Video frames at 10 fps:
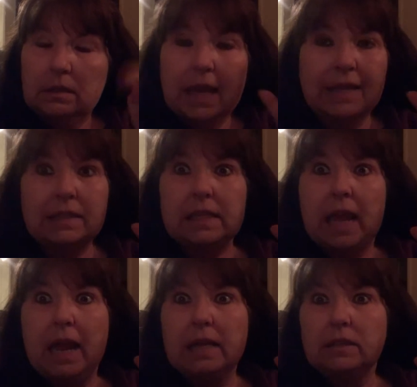That's
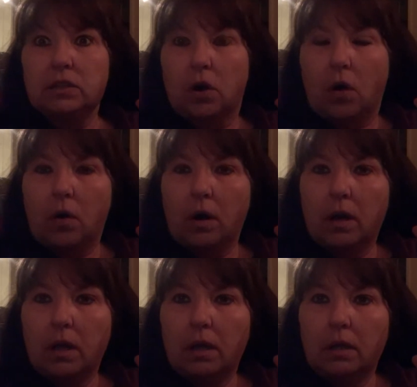the answer.
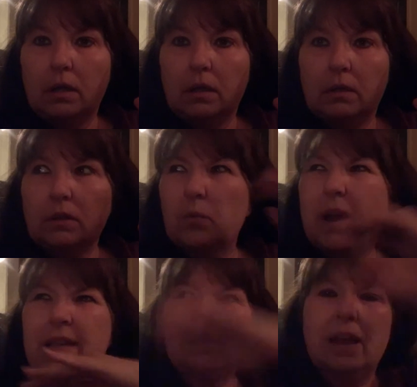The
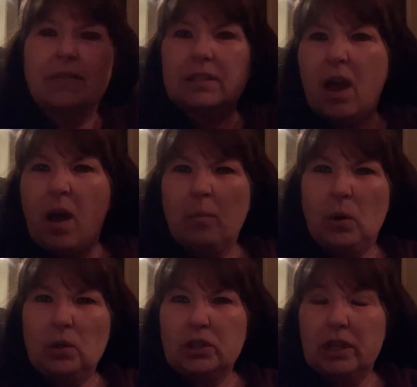rest of it's all
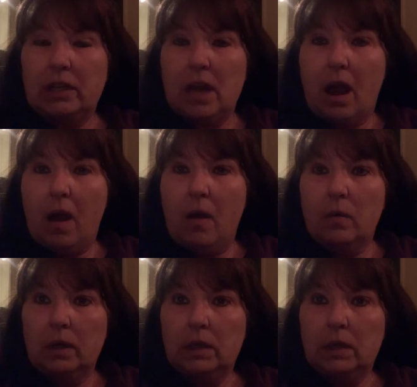bullshit, y'all.